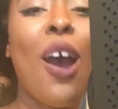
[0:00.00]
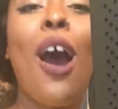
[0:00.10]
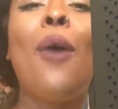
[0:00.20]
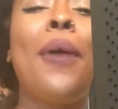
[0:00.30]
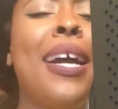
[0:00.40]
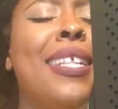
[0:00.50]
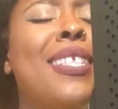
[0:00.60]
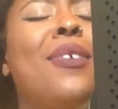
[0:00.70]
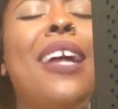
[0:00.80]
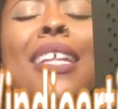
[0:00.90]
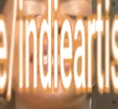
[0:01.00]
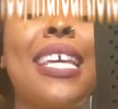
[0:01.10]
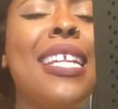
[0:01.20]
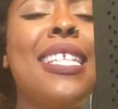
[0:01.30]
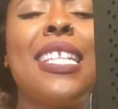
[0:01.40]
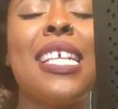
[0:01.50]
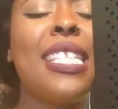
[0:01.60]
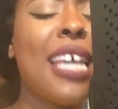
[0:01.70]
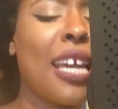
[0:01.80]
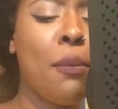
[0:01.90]
All right, so now let's get into this
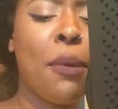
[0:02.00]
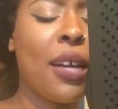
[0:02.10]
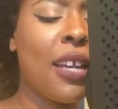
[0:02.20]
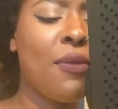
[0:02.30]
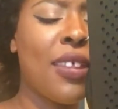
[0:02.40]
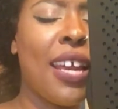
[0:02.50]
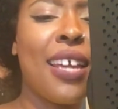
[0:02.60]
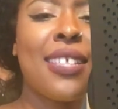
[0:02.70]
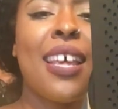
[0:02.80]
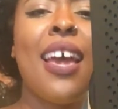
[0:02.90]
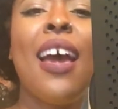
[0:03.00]
second bucket of things.